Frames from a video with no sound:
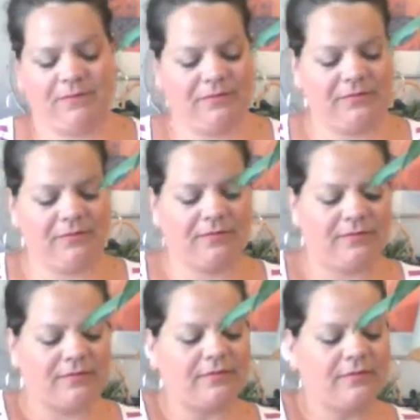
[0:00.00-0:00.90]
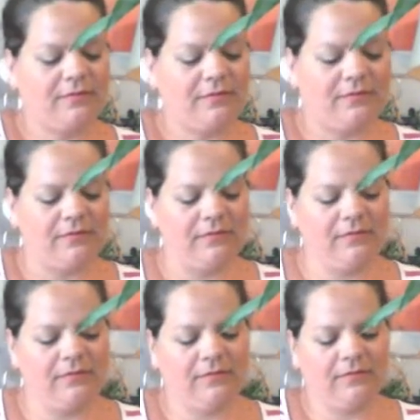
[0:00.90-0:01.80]

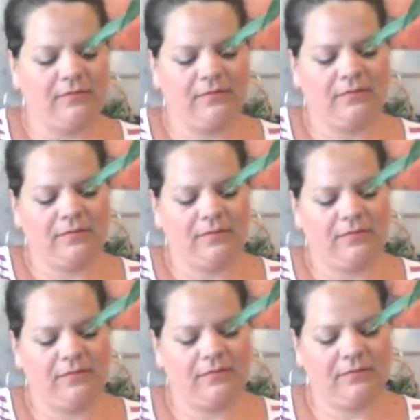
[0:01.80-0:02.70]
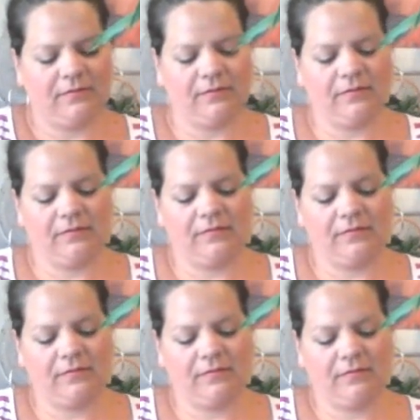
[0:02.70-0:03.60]

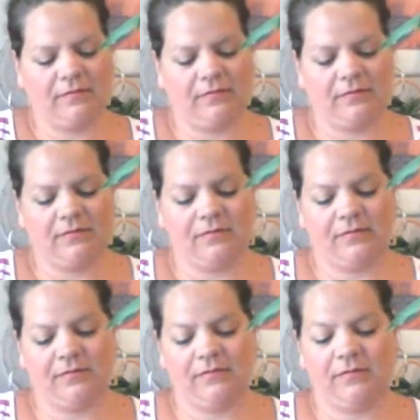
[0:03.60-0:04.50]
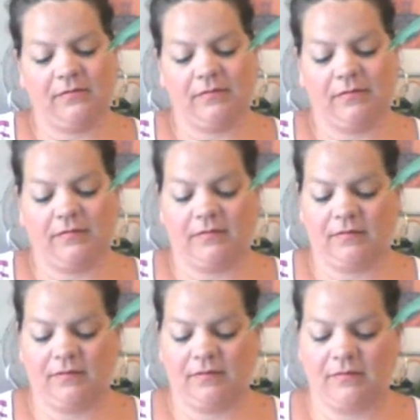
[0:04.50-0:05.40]

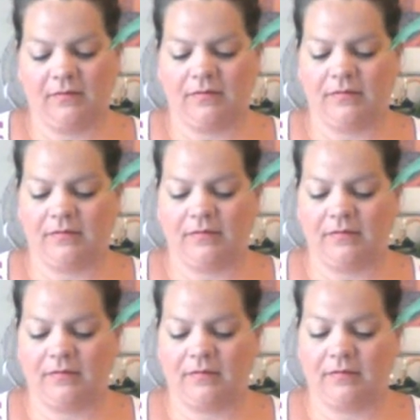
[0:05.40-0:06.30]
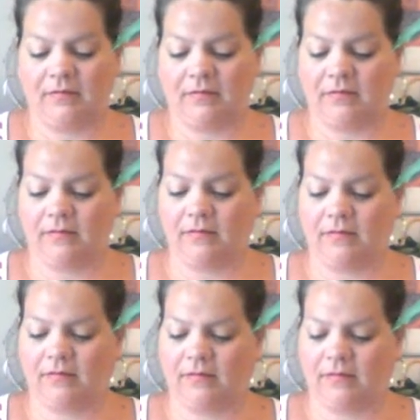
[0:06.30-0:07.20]

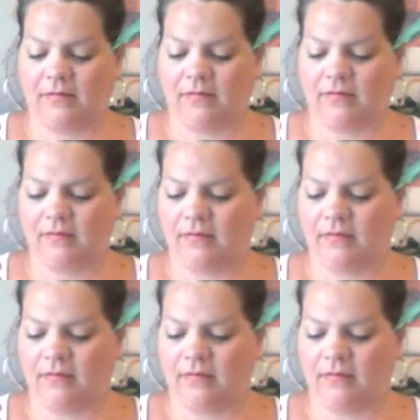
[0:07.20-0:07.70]
(no one is talking)